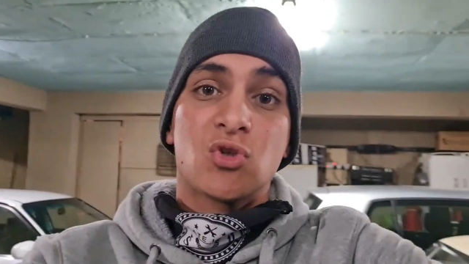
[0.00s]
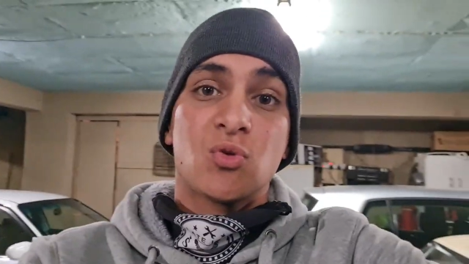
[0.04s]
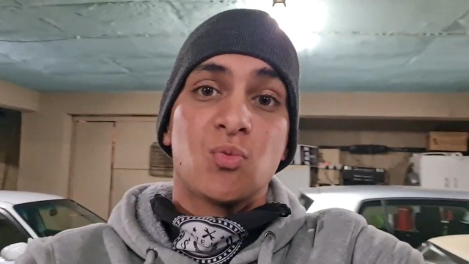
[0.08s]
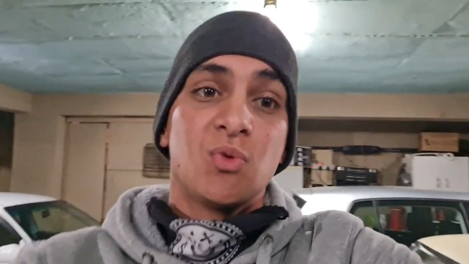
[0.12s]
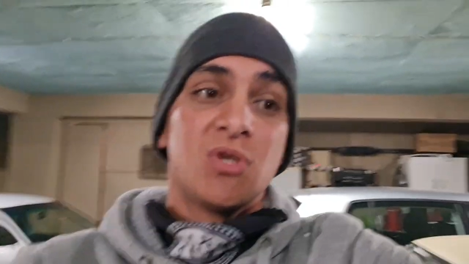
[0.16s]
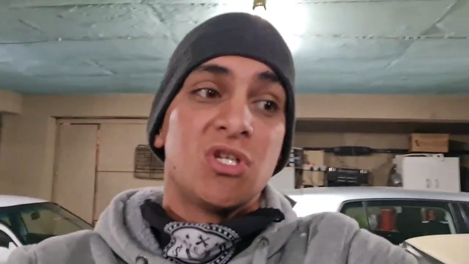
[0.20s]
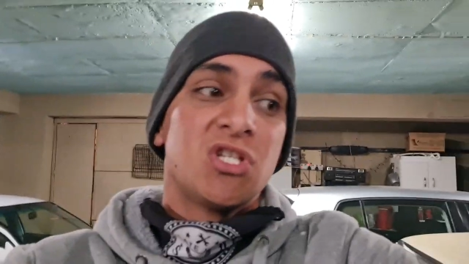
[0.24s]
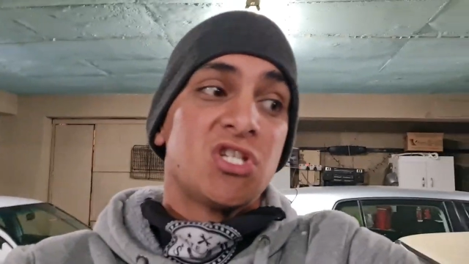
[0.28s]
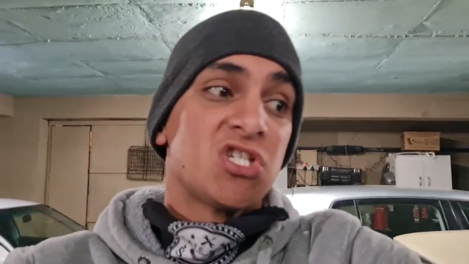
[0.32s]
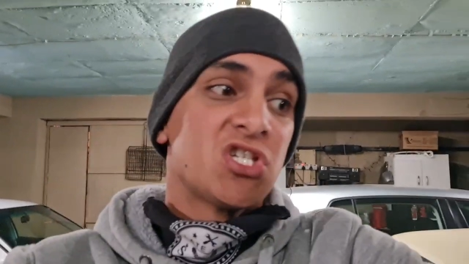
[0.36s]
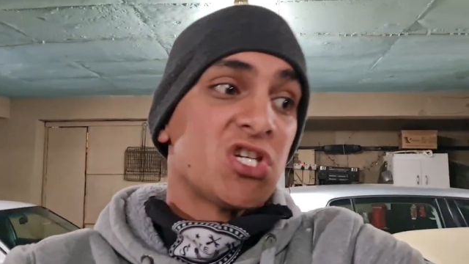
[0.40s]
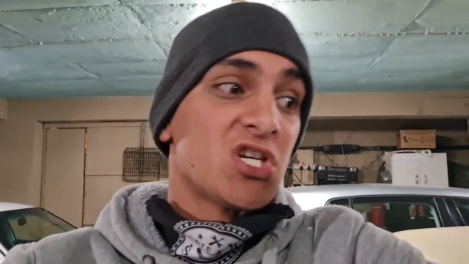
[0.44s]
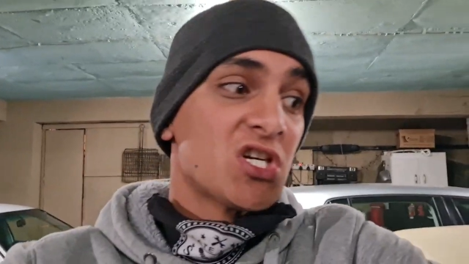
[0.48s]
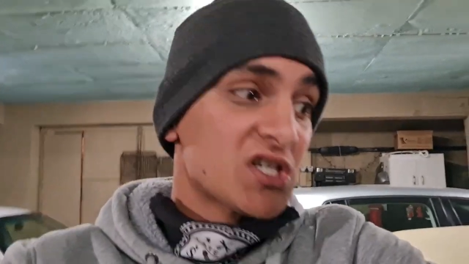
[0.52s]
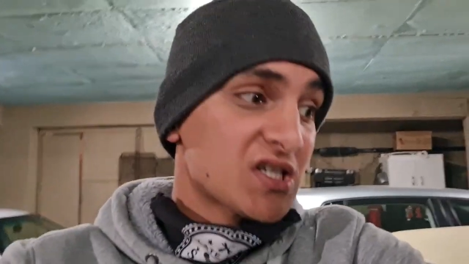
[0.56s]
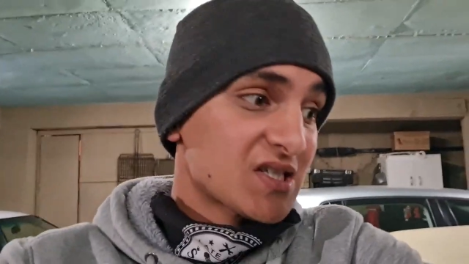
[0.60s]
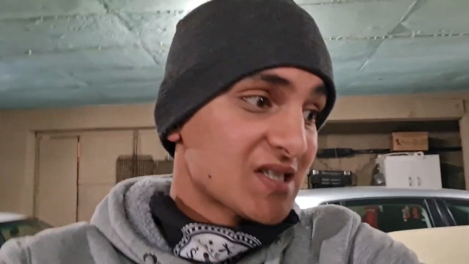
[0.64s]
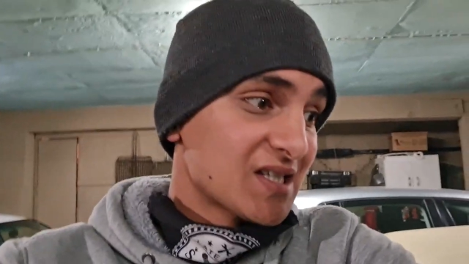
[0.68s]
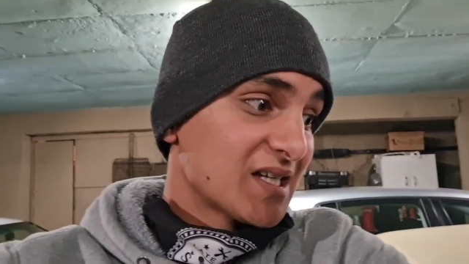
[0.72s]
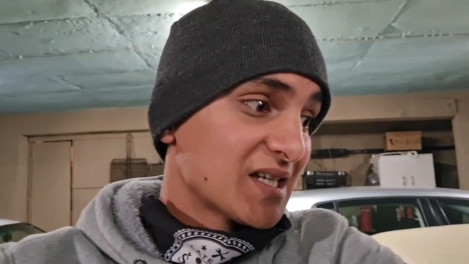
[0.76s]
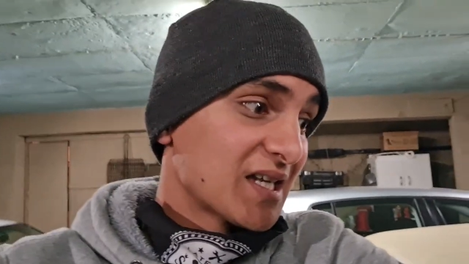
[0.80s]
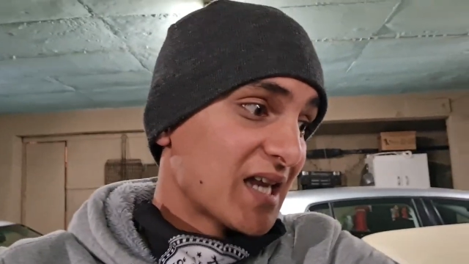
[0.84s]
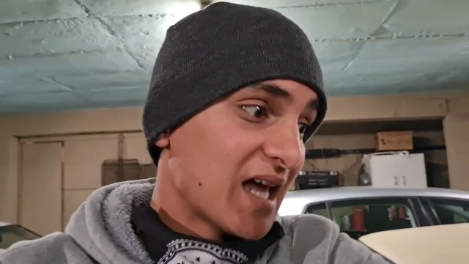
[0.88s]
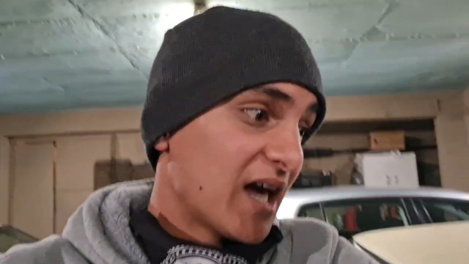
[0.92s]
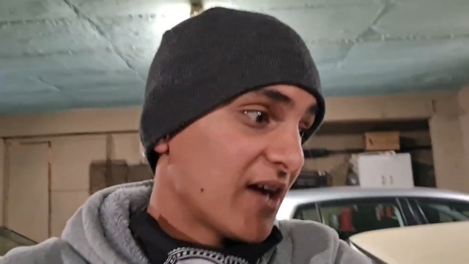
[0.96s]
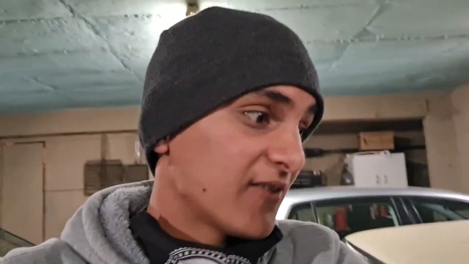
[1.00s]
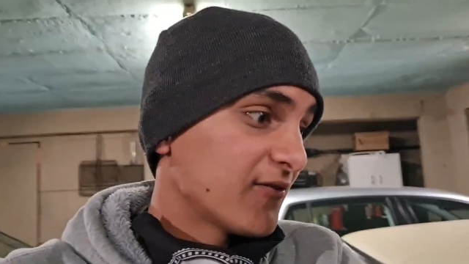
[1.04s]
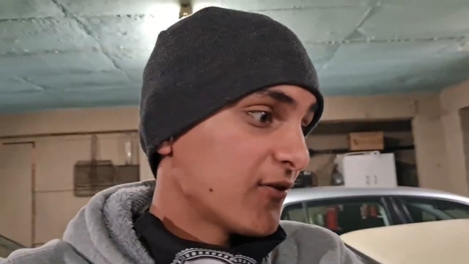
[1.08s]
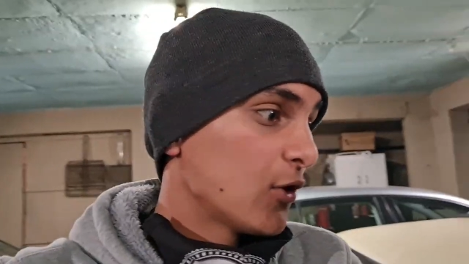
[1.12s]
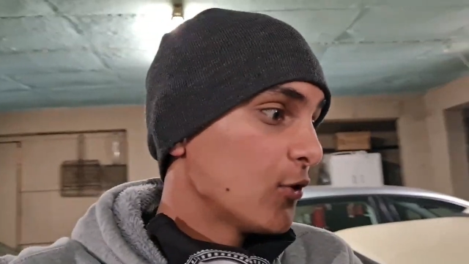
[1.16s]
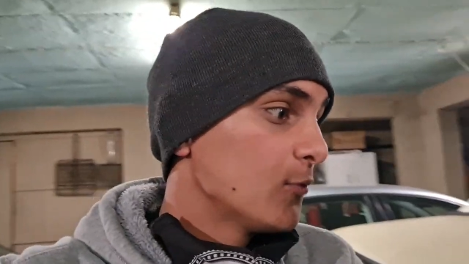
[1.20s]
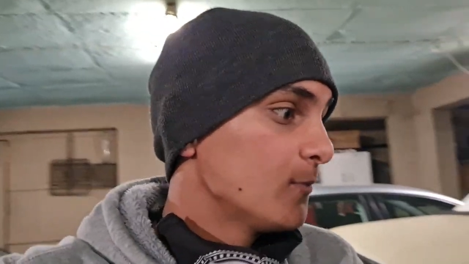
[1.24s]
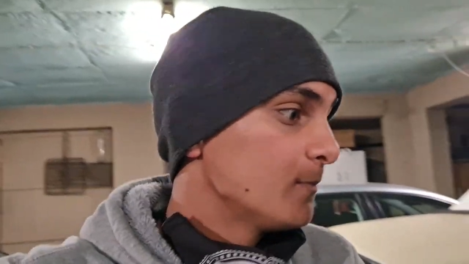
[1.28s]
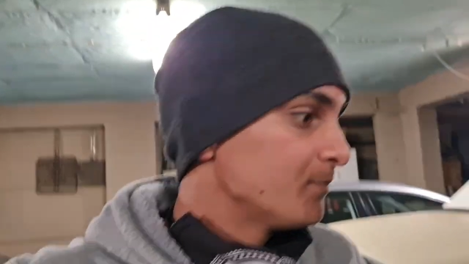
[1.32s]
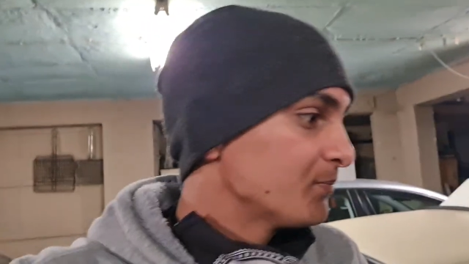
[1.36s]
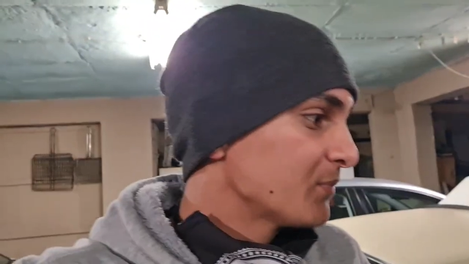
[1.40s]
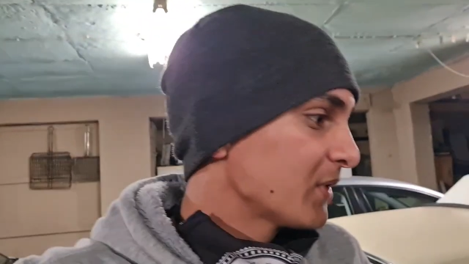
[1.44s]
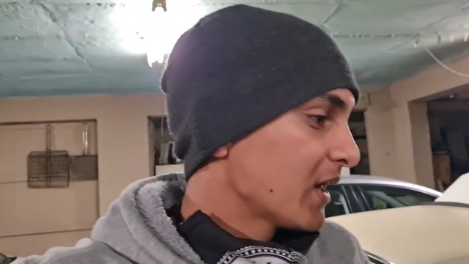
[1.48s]
we just arrived
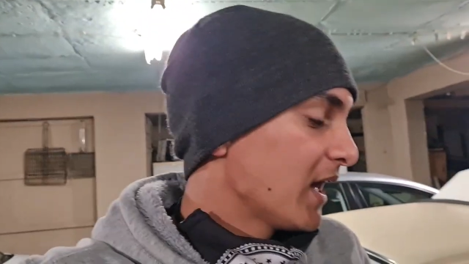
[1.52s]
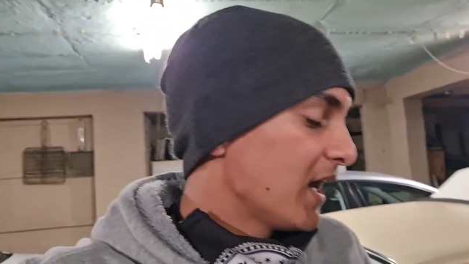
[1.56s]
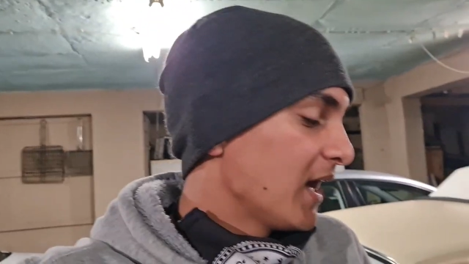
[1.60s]
home